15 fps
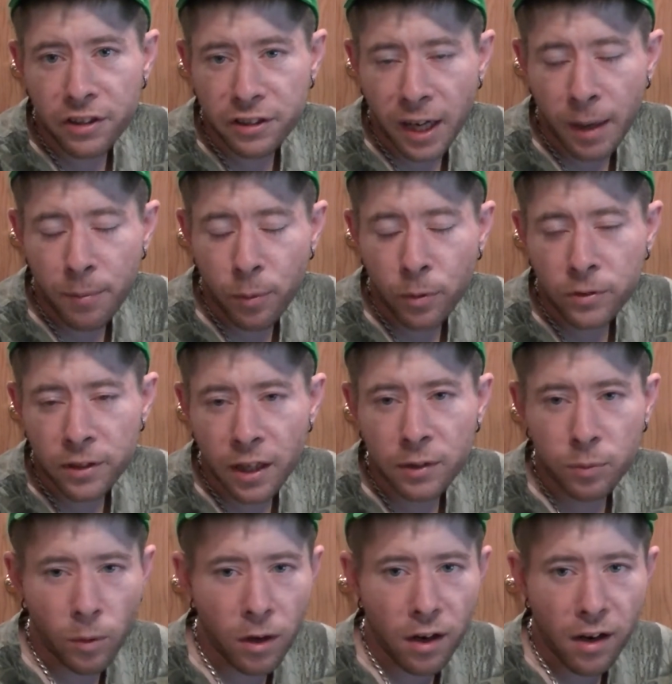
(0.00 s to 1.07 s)
example, because
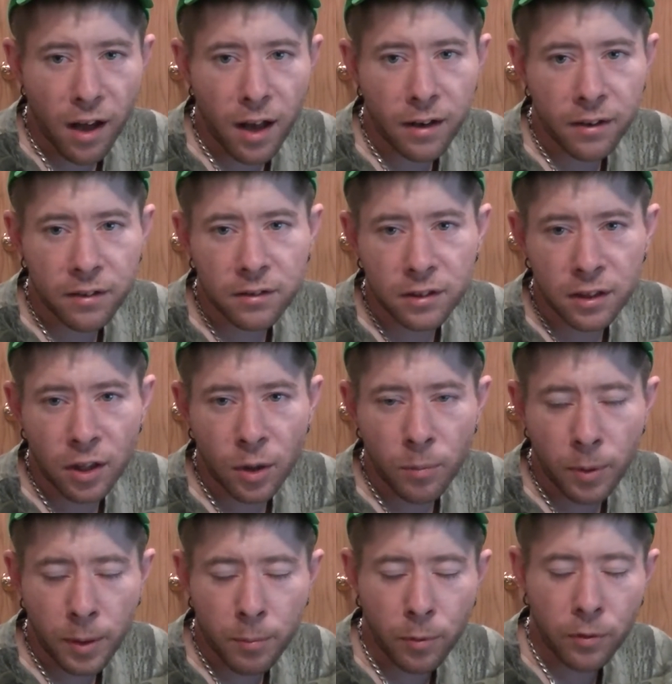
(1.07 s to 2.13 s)
that's what a lot of,
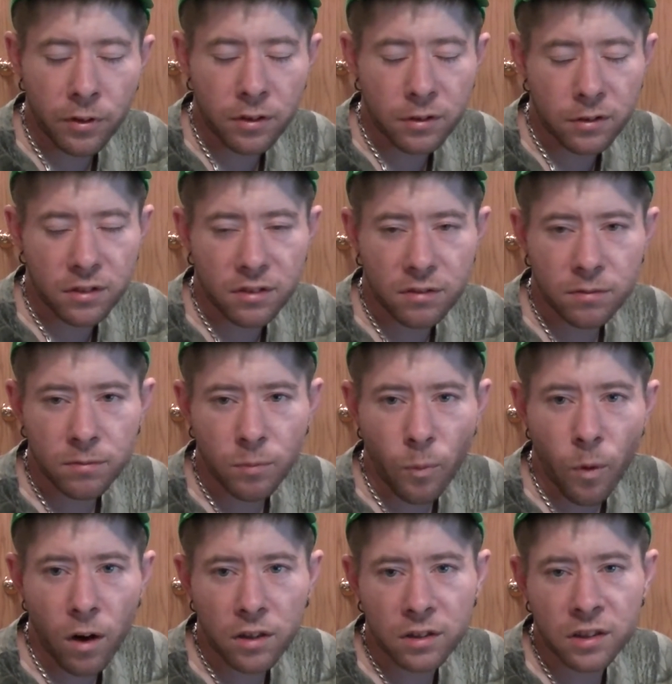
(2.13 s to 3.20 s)
people that
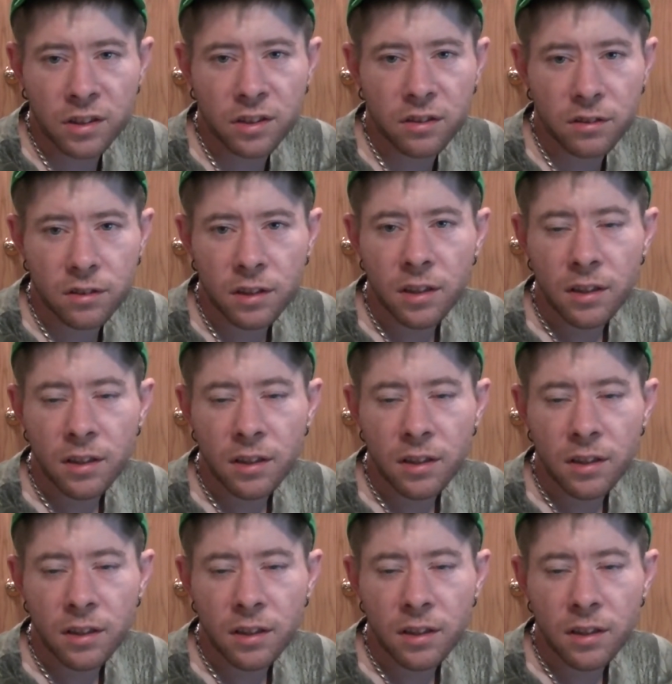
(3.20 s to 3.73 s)
watch this